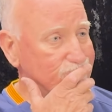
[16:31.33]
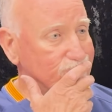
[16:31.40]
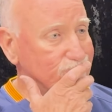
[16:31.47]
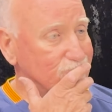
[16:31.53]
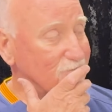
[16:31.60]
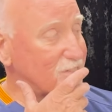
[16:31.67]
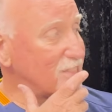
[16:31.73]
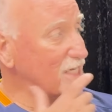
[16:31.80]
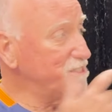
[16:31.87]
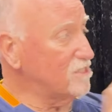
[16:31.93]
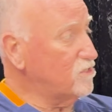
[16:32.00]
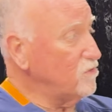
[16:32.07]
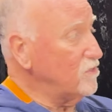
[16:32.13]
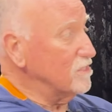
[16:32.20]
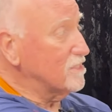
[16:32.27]
It's not
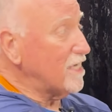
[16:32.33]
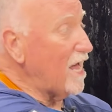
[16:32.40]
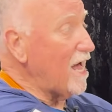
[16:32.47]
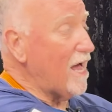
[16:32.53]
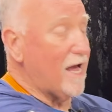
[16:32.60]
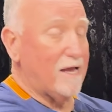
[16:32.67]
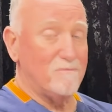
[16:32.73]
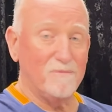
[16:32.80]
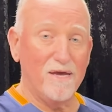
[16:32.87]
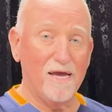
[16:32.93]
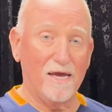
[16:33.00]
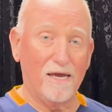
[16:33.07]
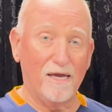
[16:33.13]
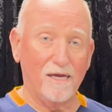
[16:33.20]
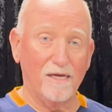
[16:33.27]
students I,
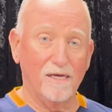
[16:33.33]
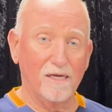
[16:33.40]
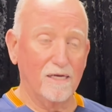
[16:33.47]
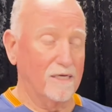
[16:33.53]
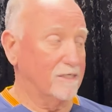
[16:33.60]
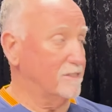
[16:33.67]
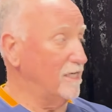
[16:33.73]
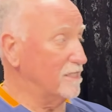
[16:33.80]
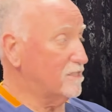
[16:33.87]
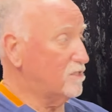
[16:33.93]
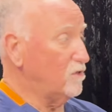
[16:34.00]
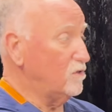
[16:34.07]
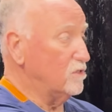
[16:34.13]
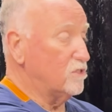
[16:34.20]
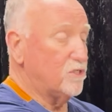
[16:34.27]
may. It's not
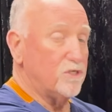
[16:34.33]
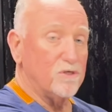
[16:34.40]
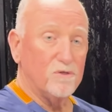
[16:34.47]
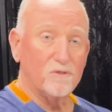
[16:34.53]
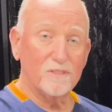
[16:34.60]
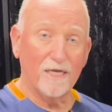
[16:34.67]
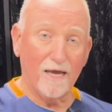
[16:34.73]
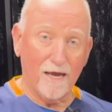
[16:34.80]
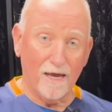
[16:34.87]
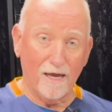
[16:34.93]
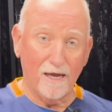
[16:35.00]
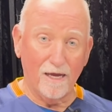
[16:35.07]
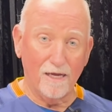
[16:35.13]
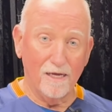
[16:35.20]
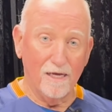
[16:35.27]
students you,
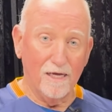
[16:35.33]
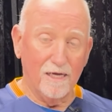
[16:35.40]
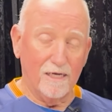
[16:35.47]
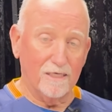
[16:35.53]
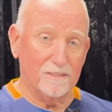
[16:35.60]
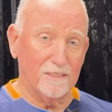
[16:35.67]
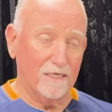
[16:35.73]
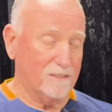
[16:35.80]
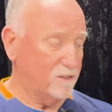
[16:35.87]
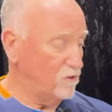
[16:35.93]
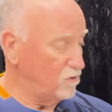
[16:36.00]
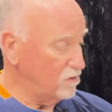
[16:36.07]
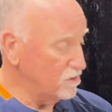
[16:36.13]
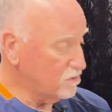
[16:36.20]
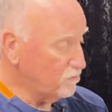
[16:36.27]
te. It's not
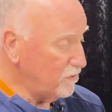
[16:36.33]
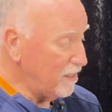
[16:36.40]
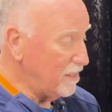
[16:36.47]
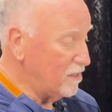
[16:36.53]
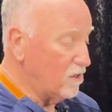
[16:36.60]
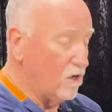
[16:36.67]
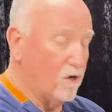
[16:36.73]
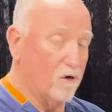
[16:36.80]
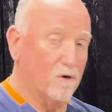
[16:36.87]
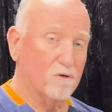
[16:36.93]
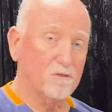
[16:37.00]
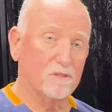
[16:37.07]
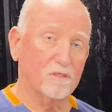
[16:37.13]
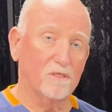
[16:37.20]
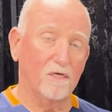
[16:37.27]
students we,
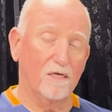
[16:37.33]
nos.